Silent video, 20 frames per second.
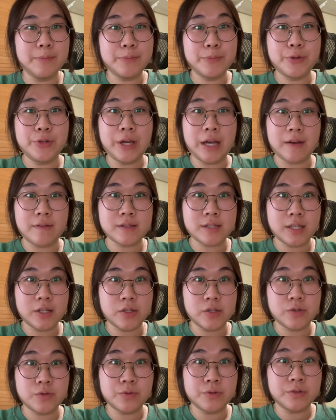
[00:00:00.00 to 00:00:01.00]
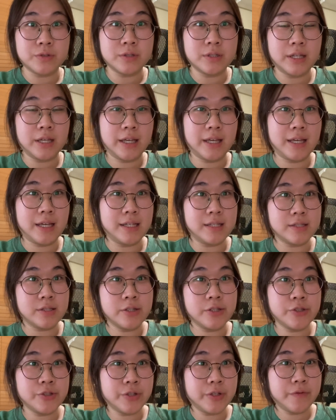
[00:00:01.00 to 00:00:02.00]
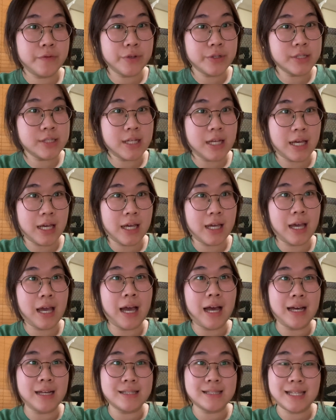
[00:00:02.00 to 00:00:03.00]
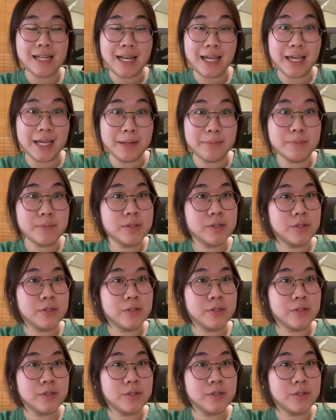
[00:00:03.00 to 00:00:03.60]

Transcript: you have scheduled a surgery for today at 10 a.m.